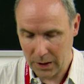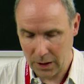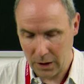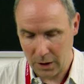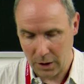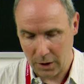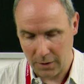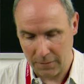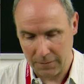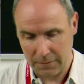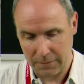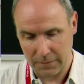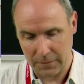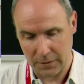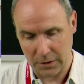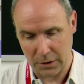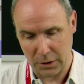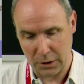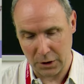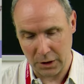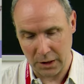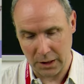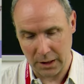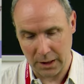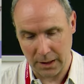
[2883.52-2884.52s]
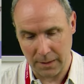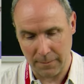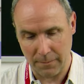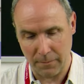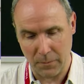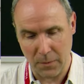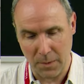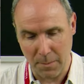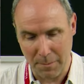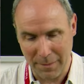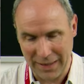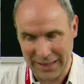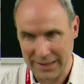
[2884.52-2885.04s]
of the
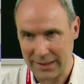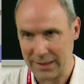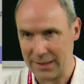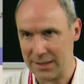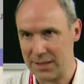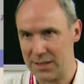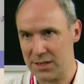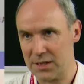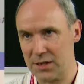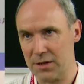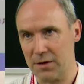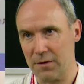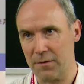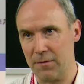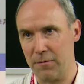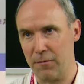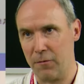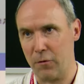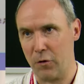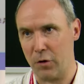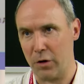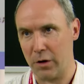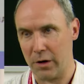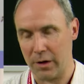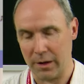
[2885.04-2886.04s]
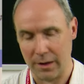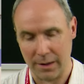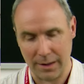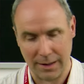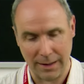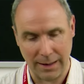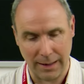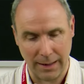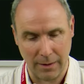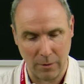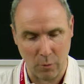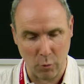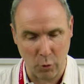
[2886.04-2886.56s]
methods for
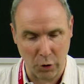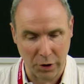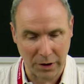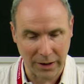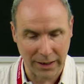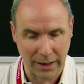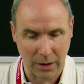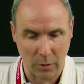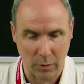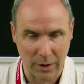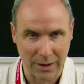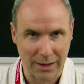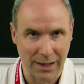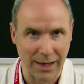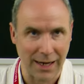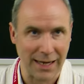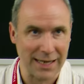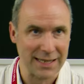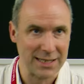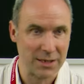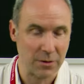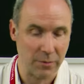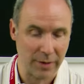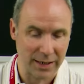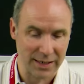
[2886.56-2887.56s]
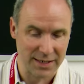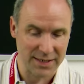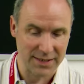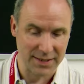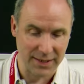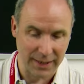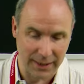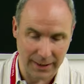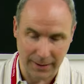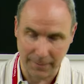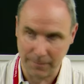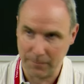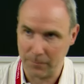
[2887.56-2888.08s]
working with
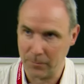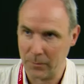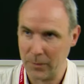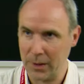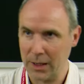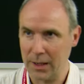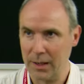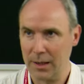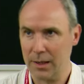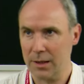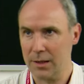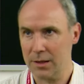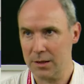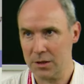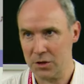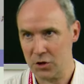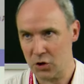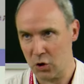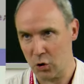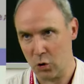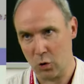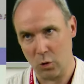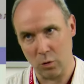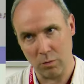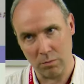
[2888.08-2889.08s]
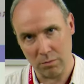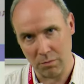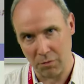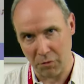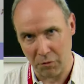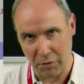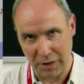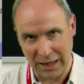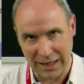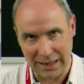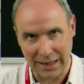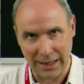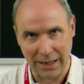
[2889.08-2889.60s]
I2C. So
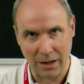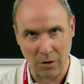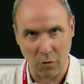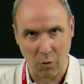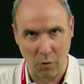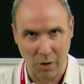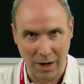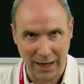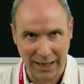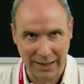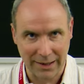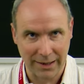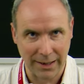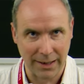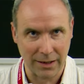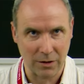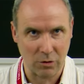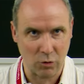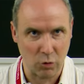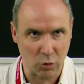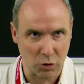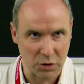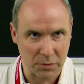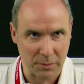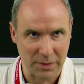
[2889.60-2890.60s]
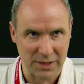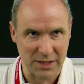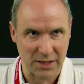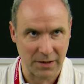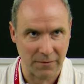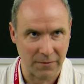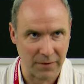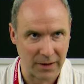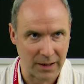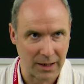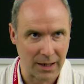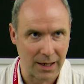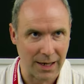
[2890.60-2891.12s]
reading, writing to
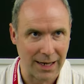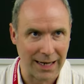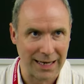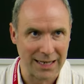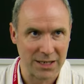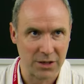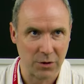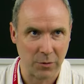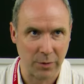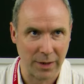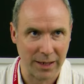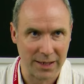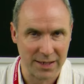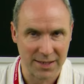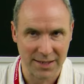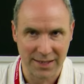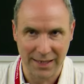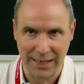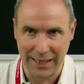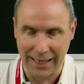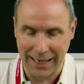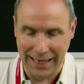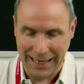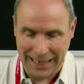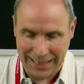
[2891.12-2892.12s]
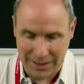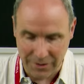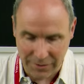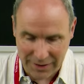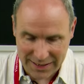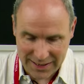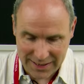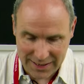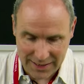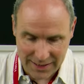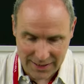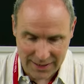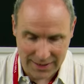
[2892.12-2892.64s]
specific I2C
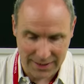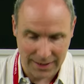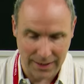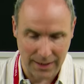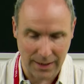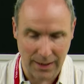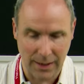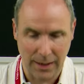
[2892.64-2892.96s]
addresses